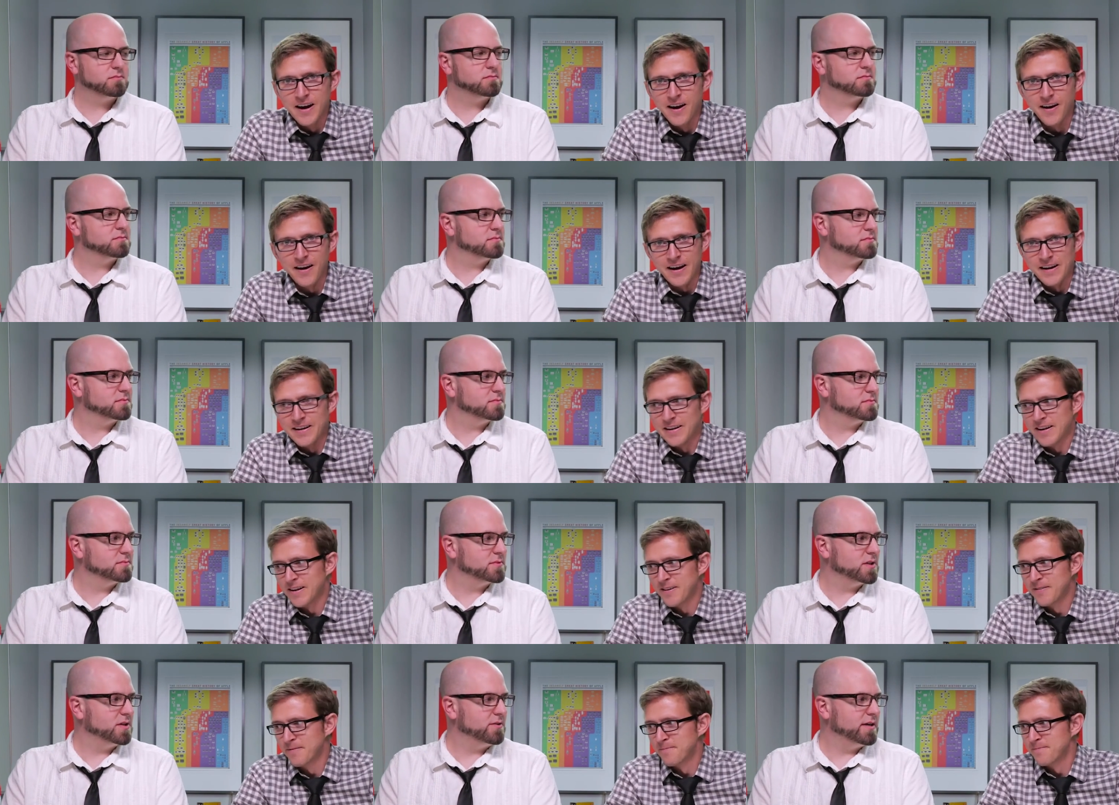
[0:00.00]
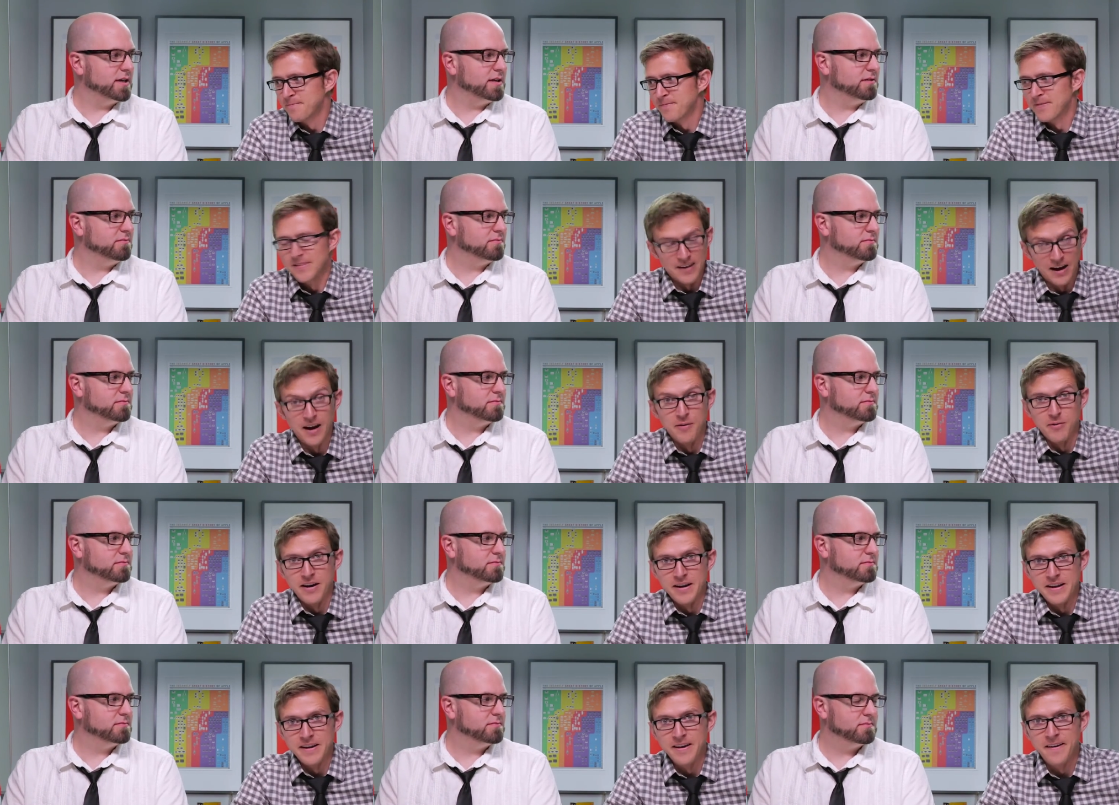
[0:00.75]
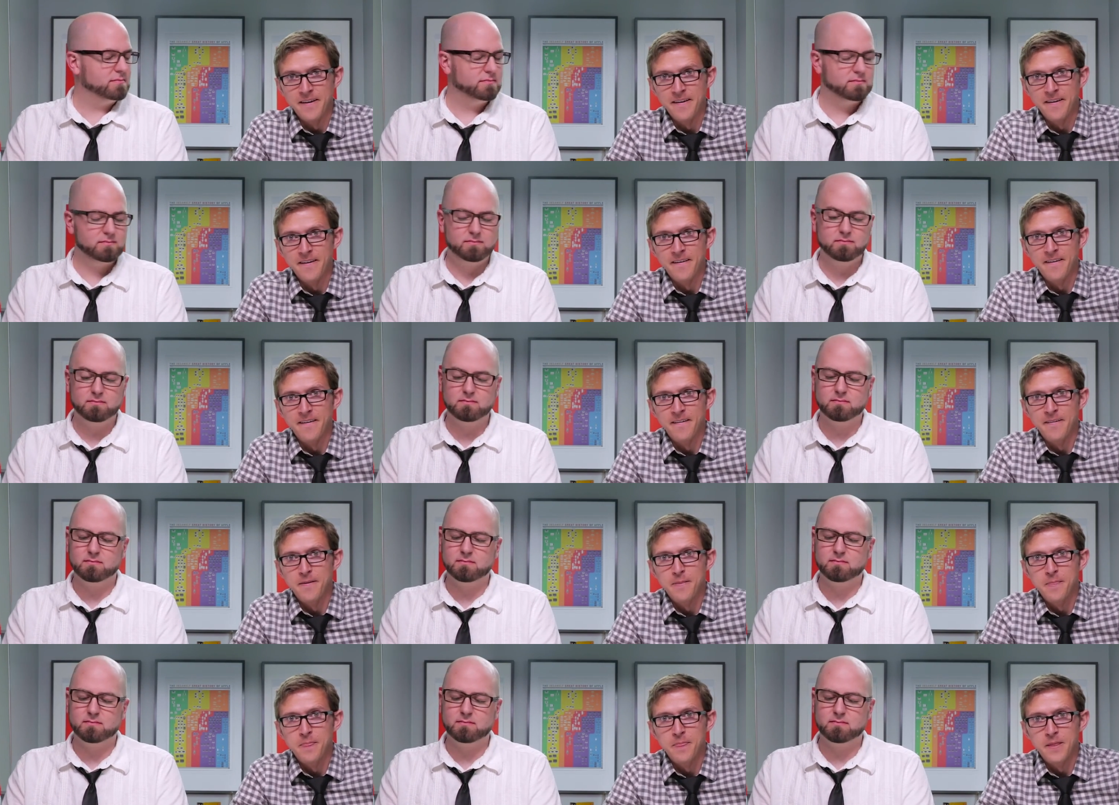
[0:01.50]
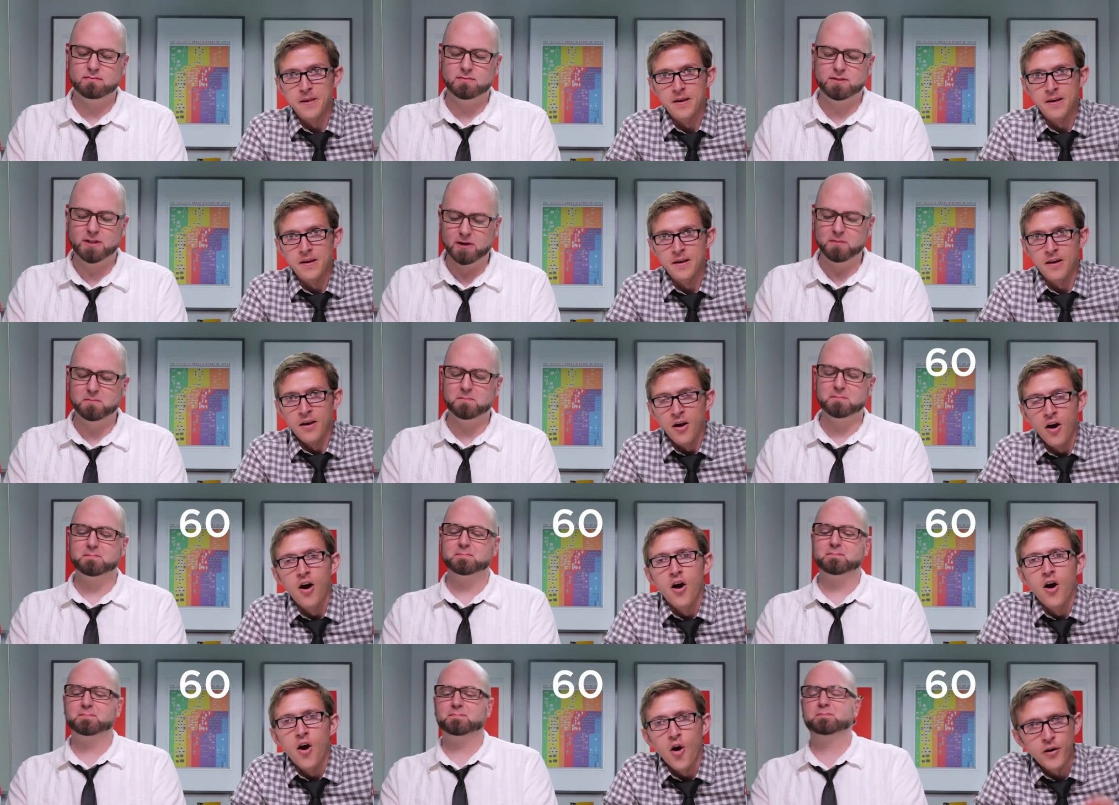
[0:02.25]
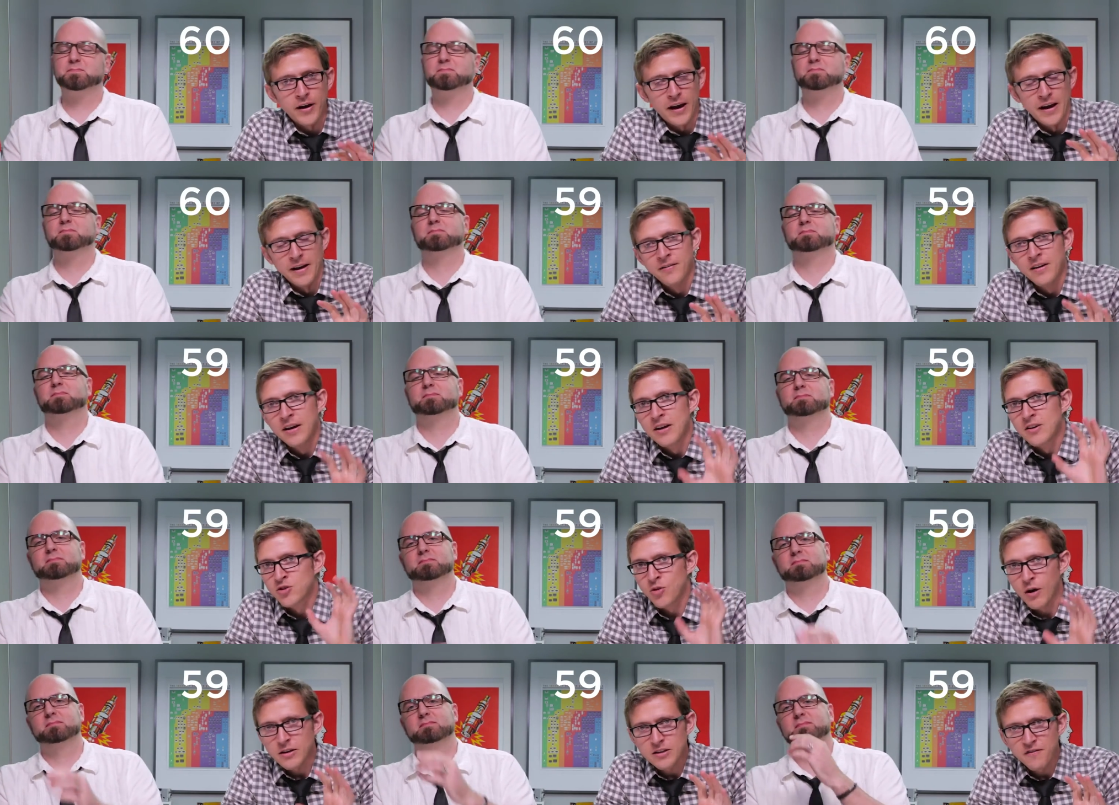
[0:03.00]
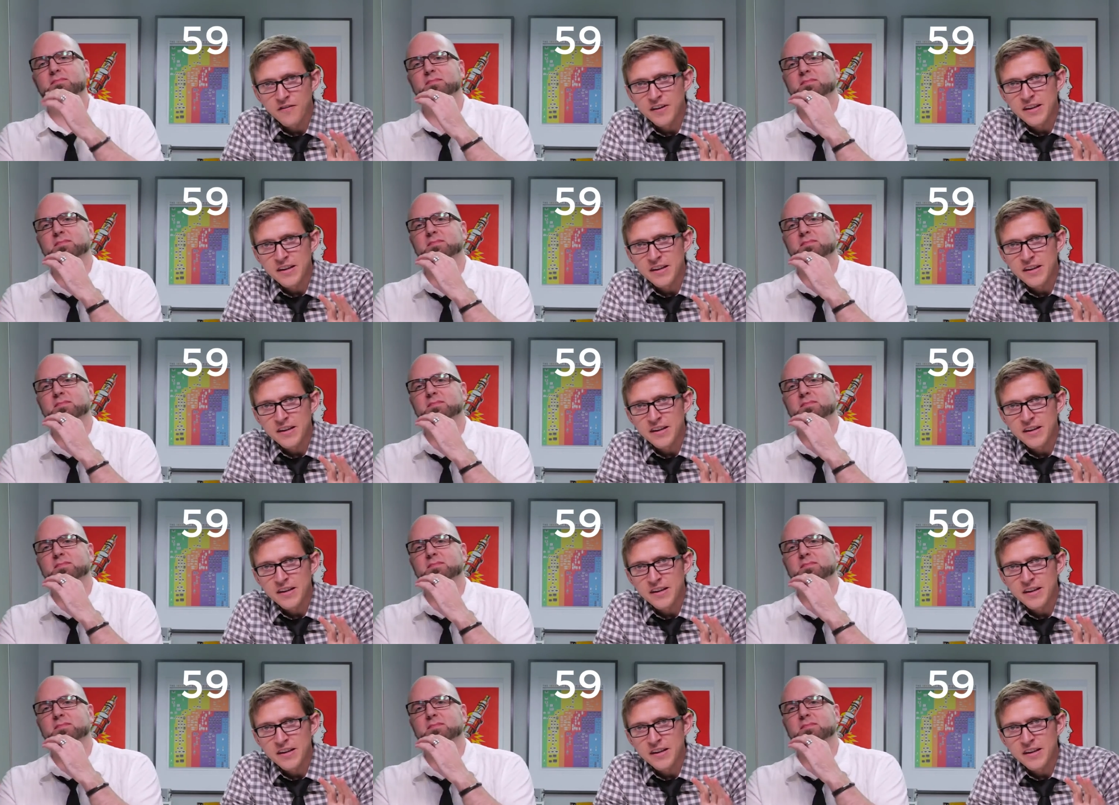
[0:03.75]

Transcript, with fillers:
Speaker 1: All right. ready? I'm ready. Go. Okay, so as a